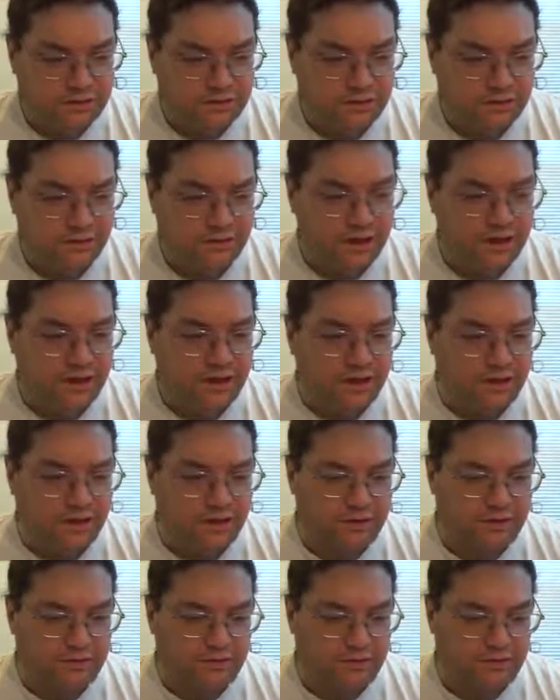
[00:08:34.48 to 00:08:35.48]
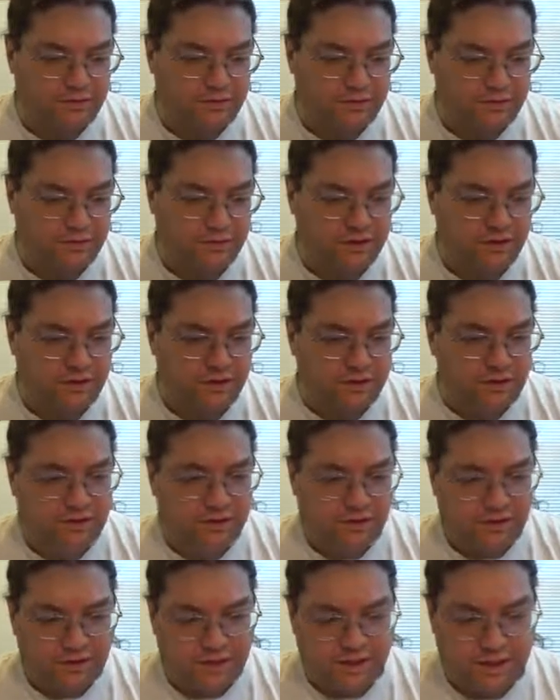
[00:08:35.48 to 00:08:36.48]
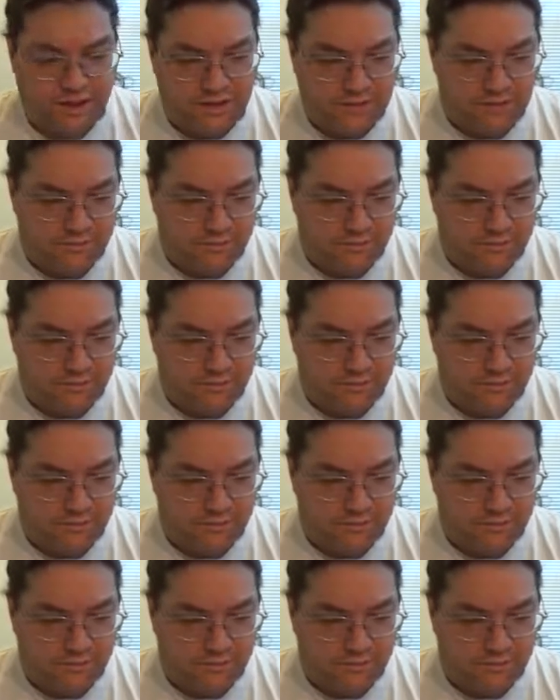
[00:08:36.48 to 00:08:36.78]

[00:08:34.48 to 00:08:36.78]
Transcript: Okay. And the